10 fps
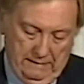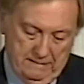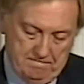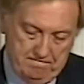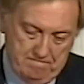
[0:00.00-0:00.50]

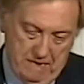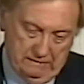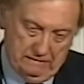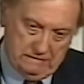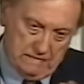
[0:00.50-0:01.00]

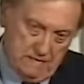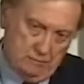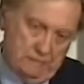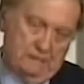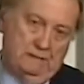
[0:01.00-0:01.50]
At the
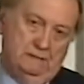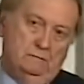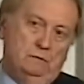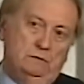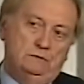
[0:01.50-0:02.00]
same
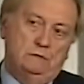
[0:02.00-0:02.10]
time,